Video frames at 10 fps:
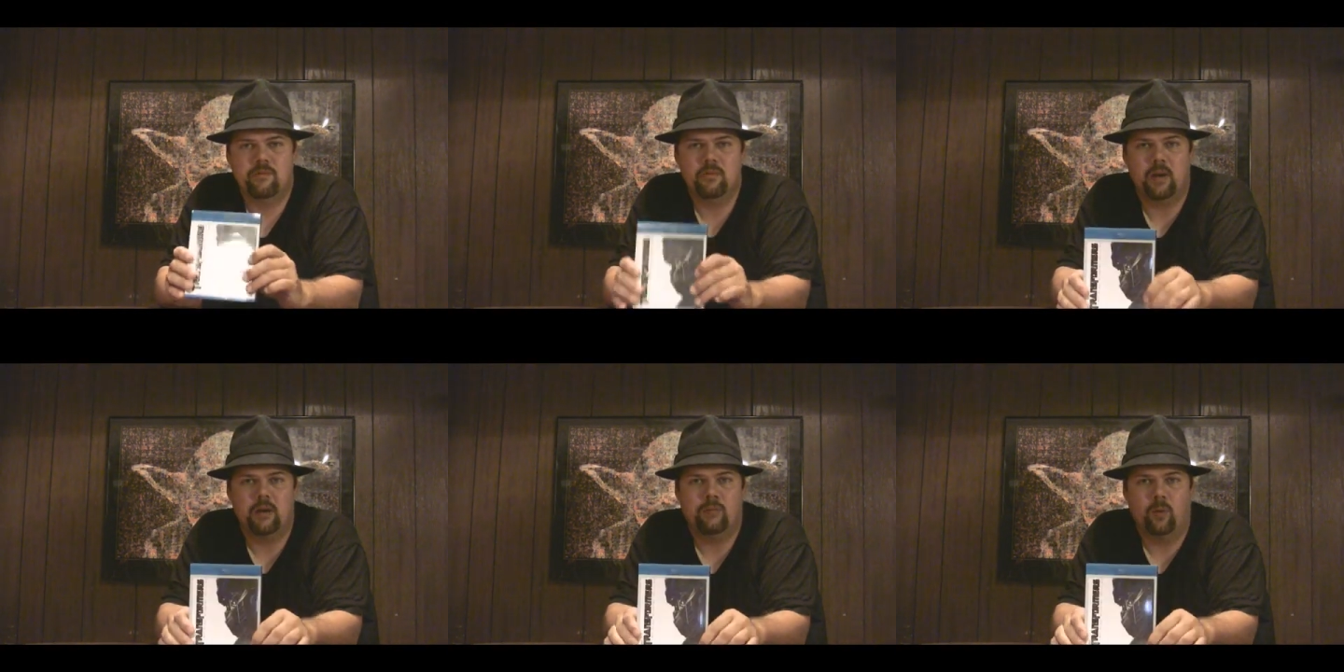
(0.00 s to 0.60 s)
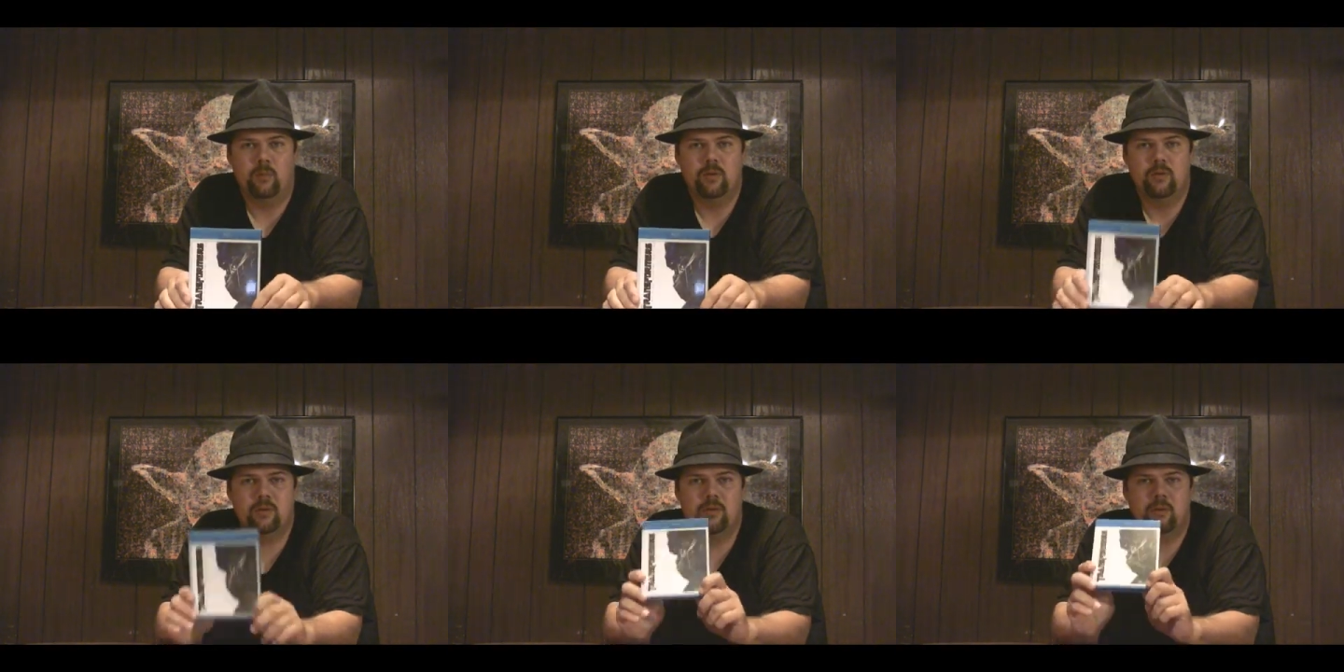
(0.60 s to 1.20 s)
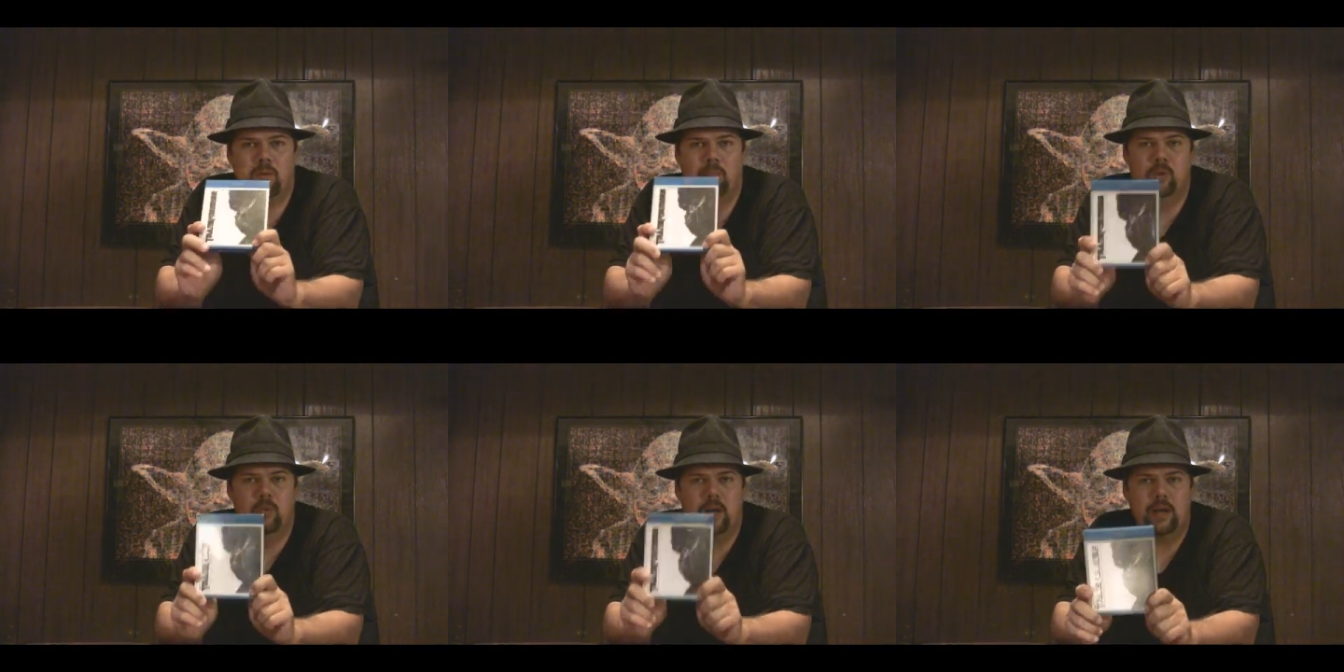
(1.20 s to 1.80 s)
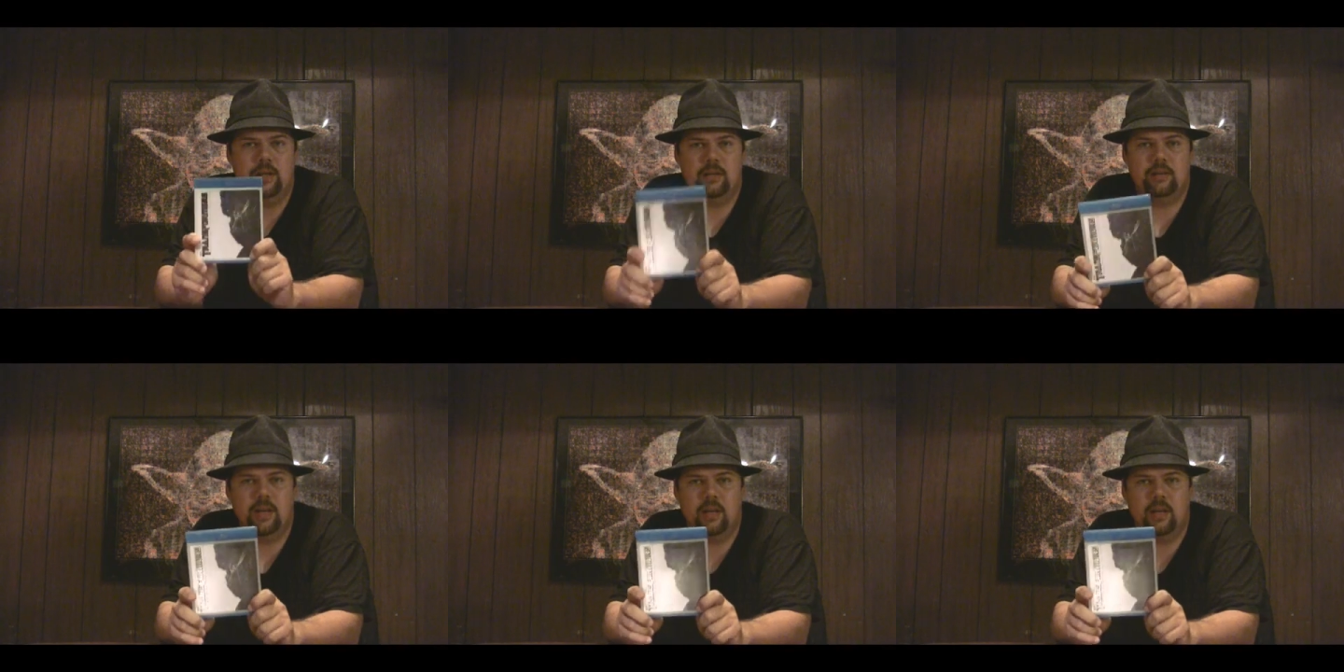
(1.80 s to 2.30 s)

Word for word: Transformers the Blu-ray disc